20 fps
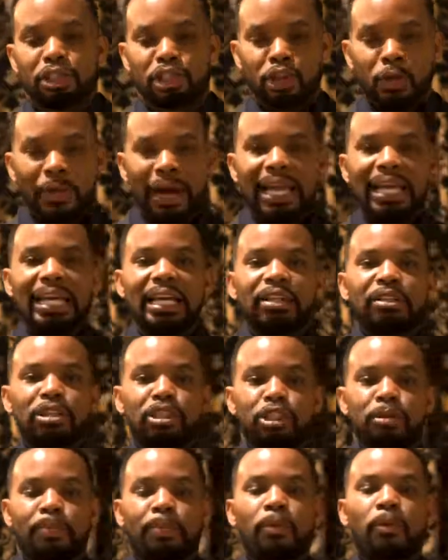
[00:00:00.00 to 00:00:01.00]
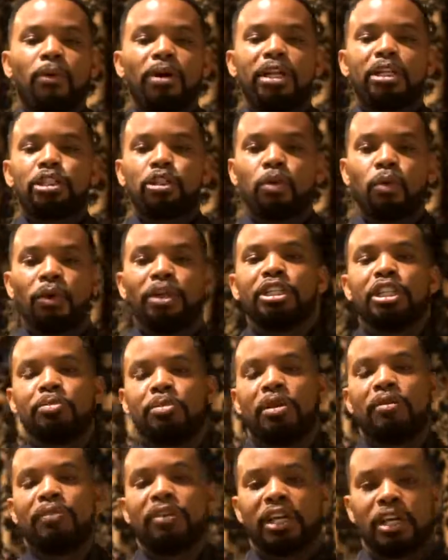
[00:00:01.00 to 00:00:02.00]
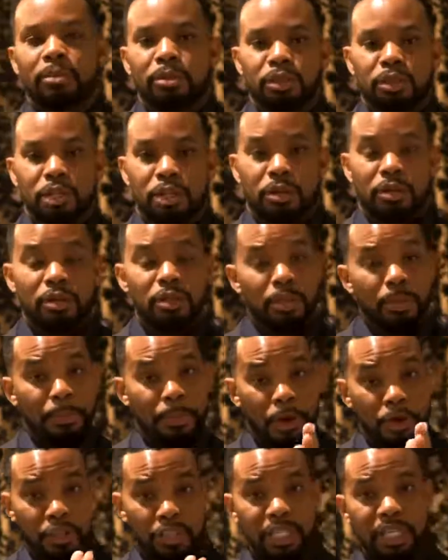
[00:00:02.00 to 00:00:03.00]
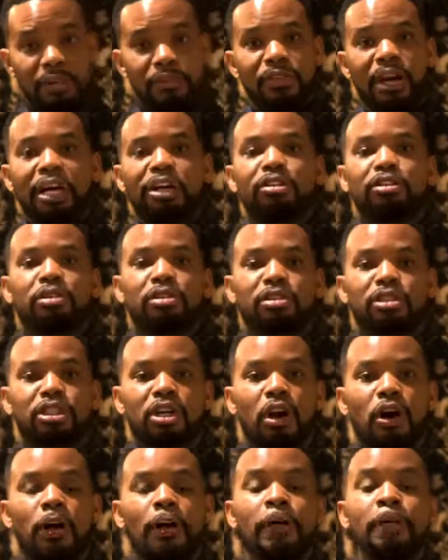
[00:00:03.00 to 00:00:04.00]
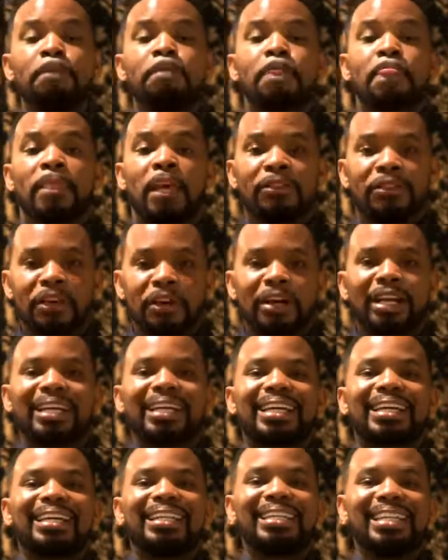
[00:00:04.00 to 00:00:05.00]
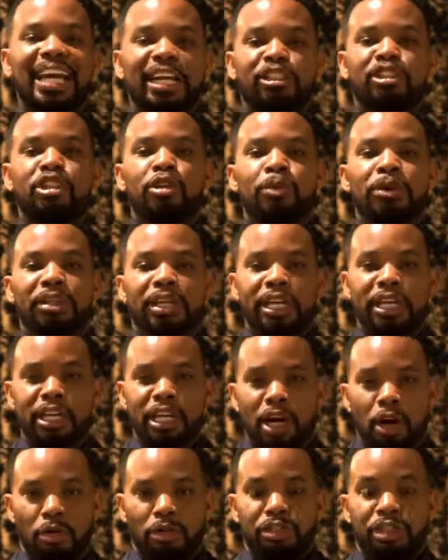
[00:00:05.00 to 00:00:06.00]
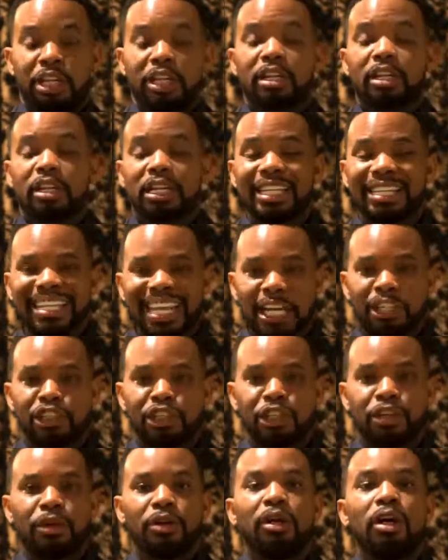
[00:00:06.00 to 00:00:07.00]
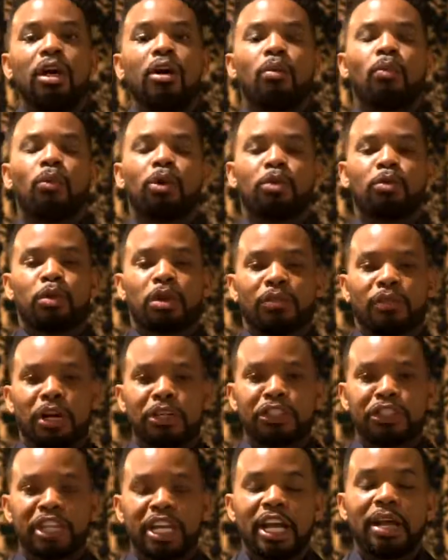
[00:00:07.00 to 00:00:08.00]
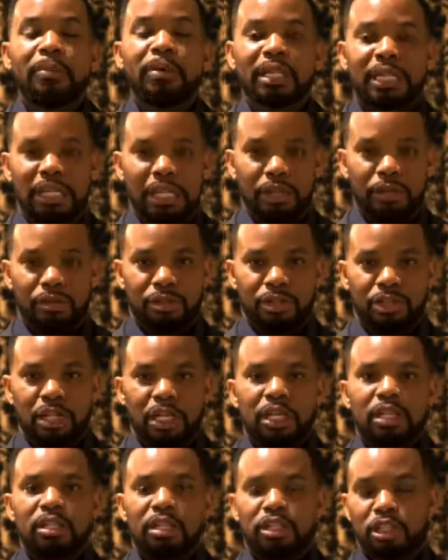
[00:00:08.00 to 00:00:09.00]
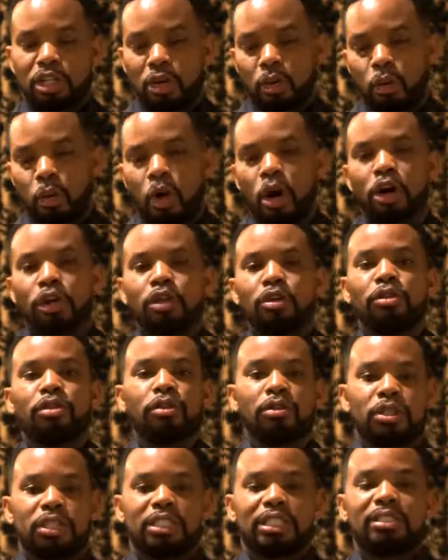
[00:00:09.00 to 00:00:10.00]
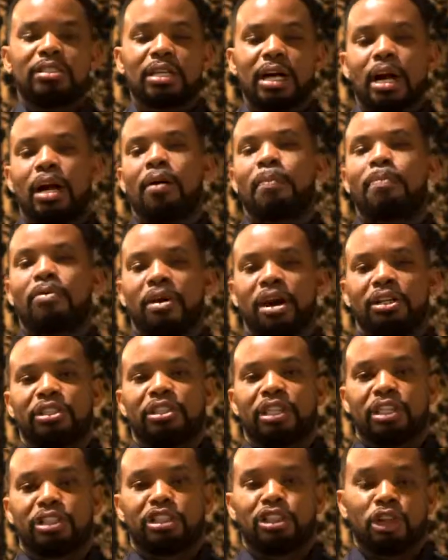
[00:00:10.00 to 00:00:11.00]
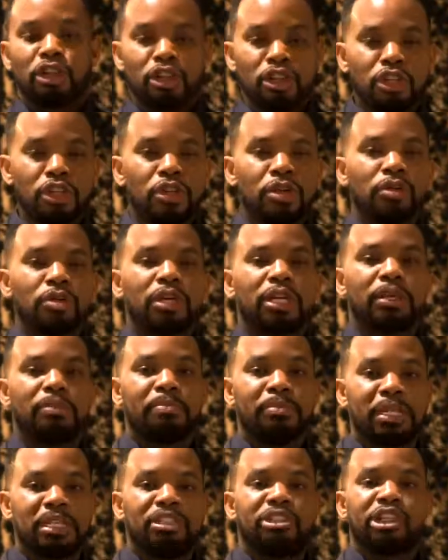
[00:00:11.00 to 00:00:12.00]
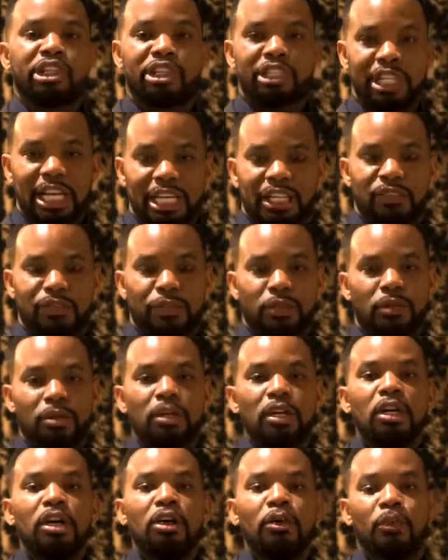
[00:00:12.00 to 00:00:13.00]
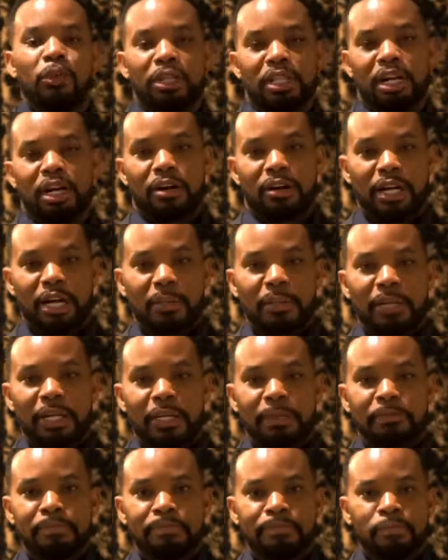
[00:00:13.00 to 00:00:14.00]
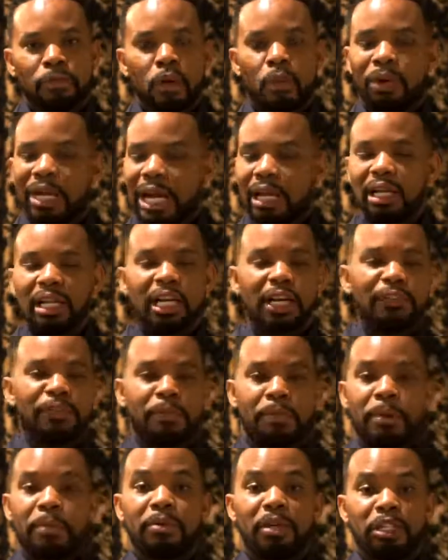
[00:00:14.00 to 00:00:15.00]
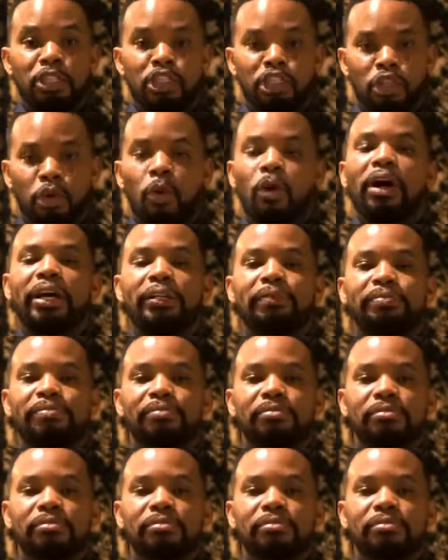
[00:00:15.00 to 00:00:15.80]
the training and the support is going to be available to you. The person that invited you on this call, they're going to connect you with a coach. They're going to connect you with one of our chairman leaders that's going to walk you through this entire process so you can be successful within our company. We're not looking for people to join